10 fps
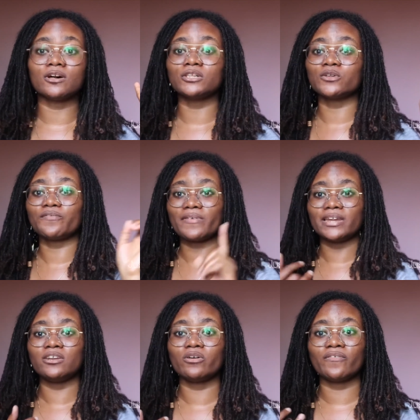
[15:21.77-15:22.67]
also
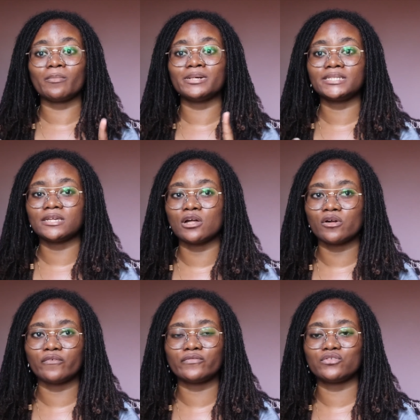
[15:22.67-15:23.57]
finding out for
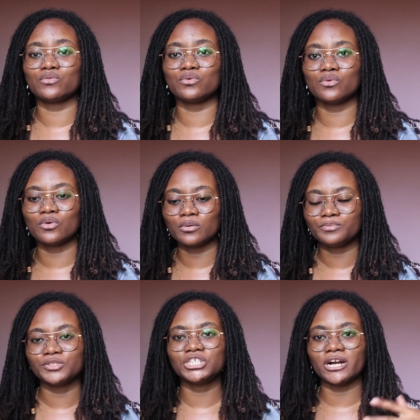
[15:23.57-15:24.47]
myself to
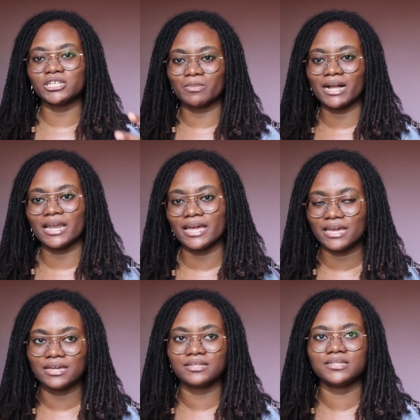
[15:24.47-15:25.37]
charge my
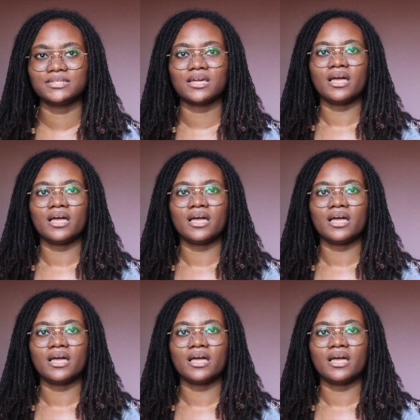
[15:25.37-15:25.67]
clients.